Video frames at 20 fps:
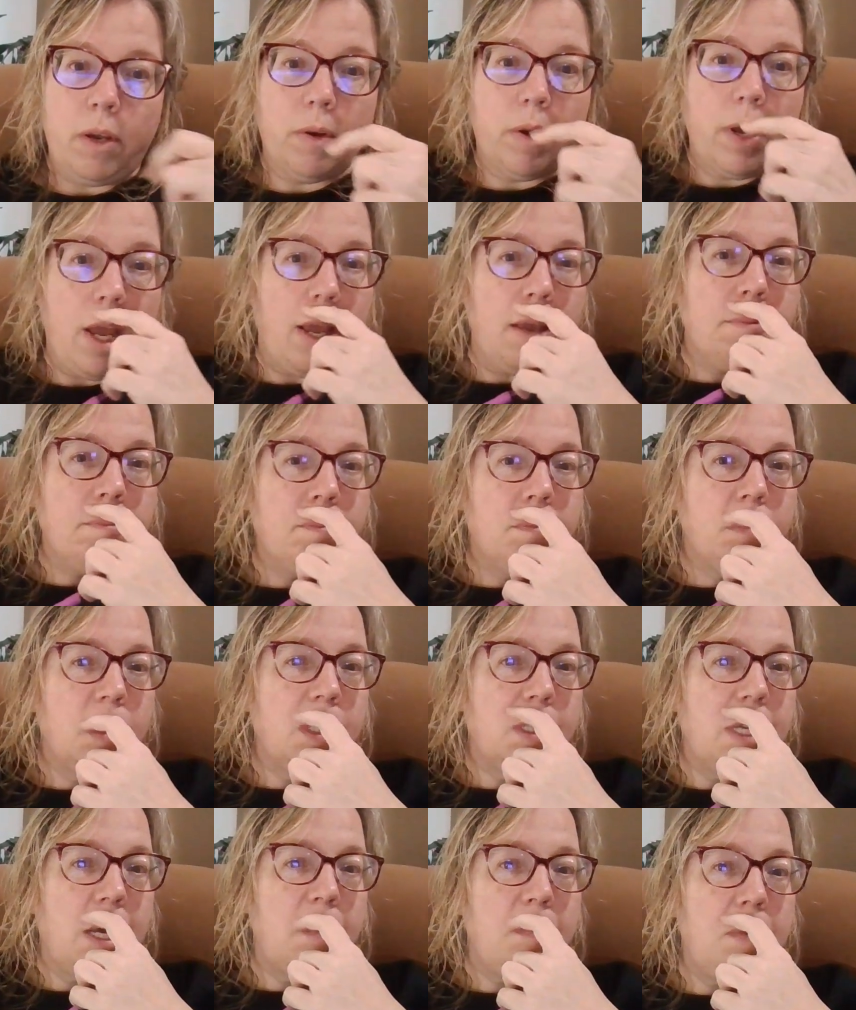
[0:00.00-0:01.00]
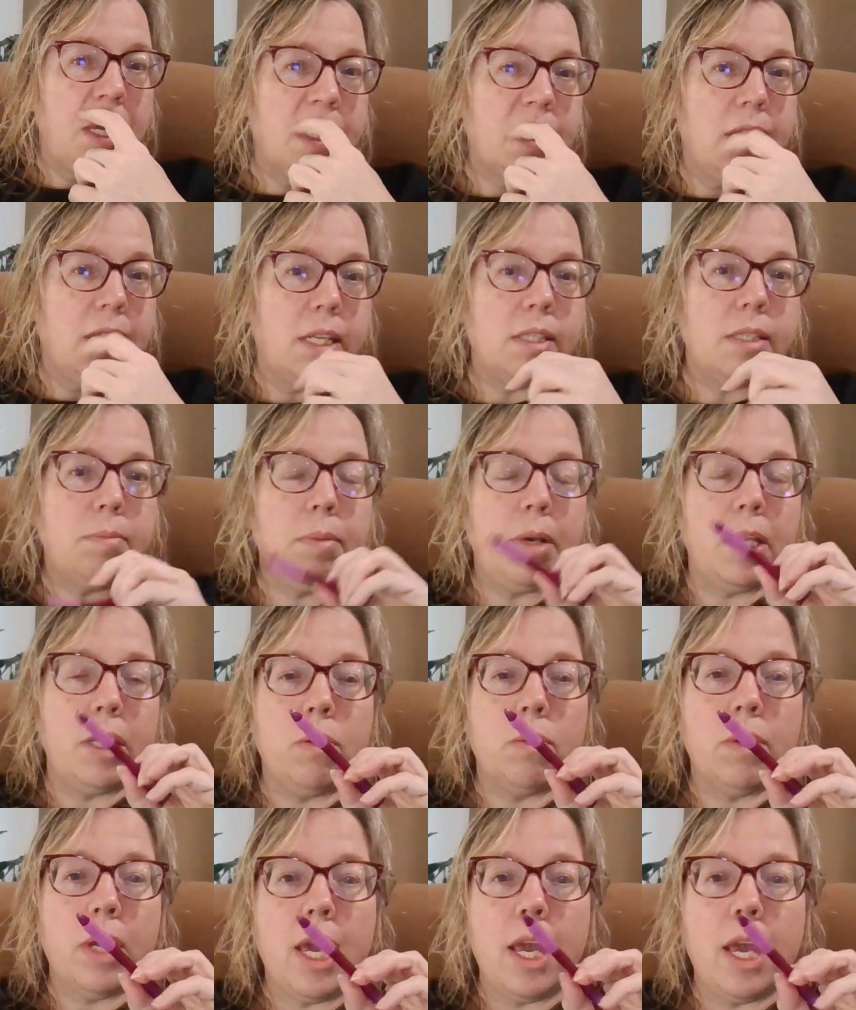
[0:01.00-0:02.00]
Okay, does that make sense? But
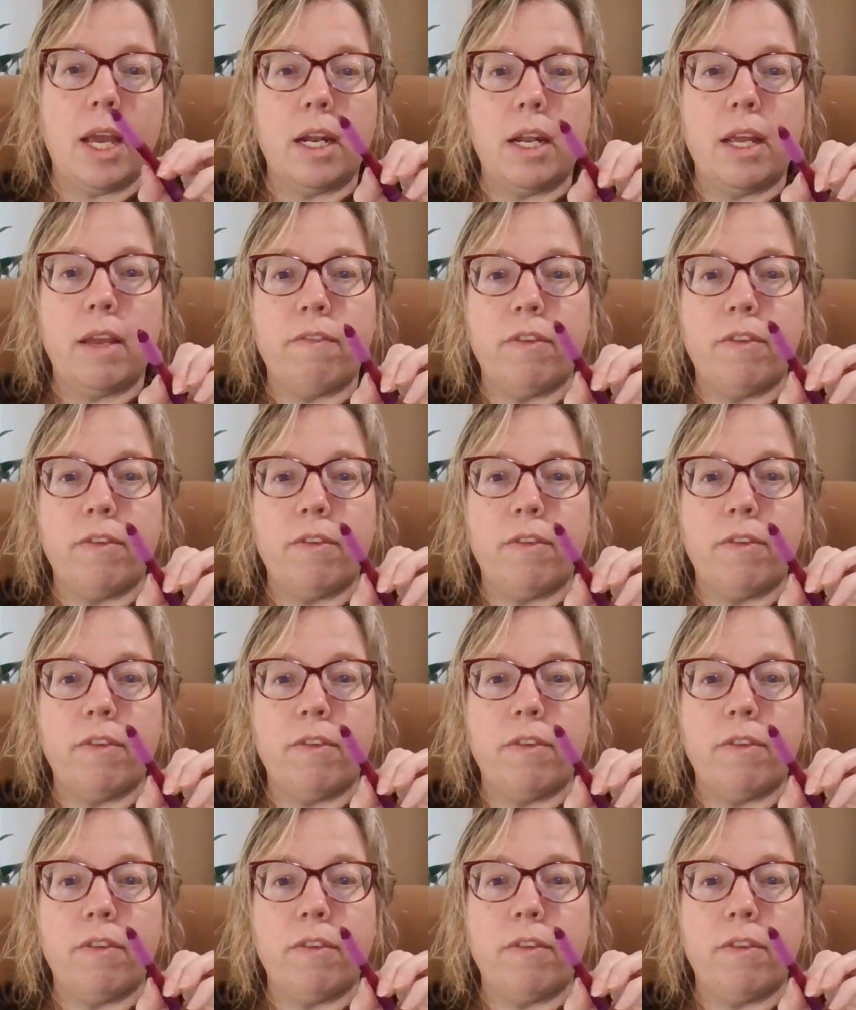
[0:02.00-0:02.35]
you can,